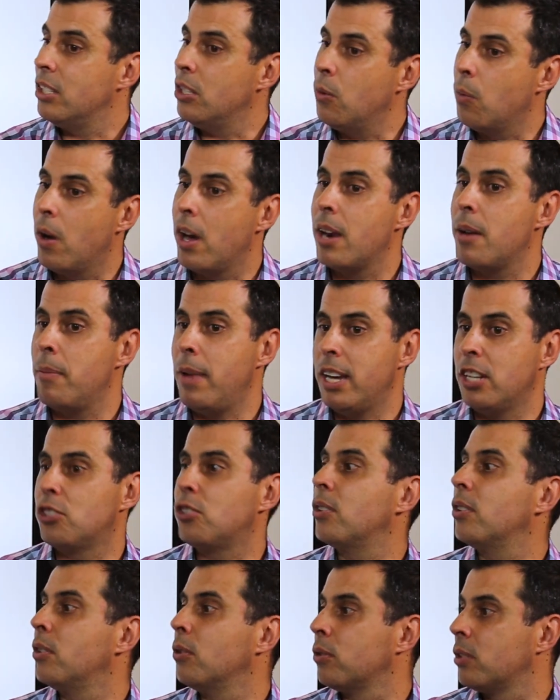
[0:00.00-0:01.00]
You want to make
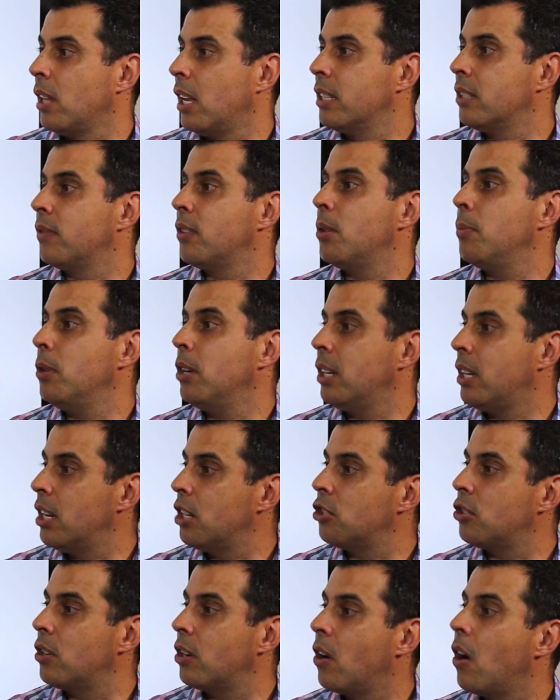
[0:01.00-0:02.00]
sure those lines of
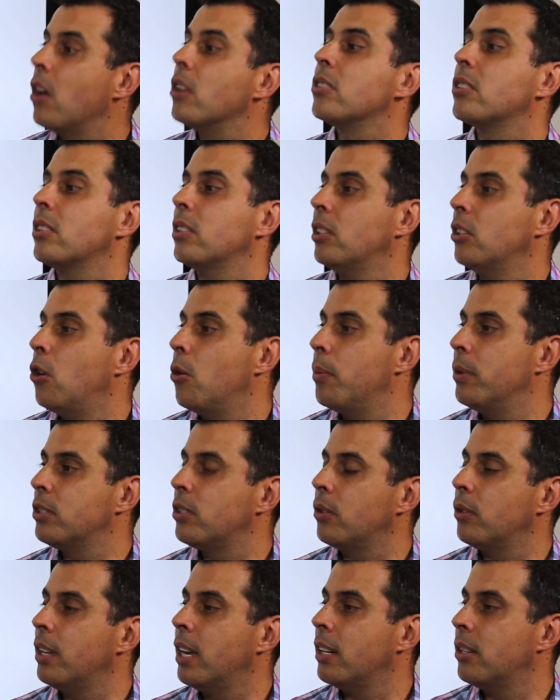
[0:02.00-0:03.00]
communication are constantly open
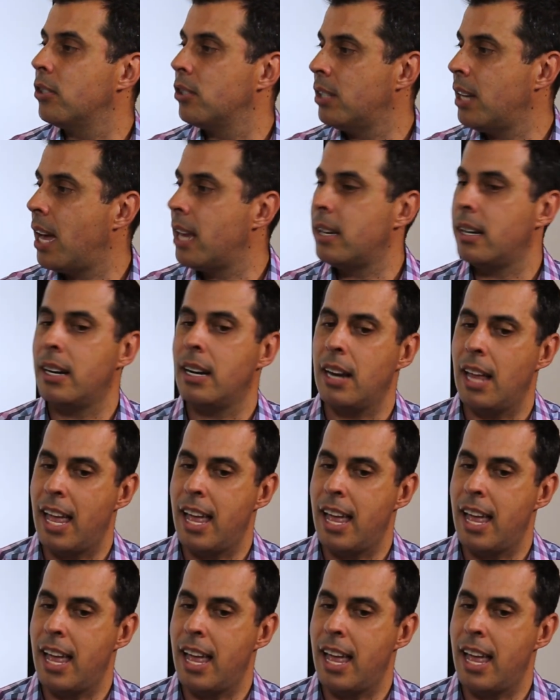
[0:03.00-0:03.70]
so they understand it.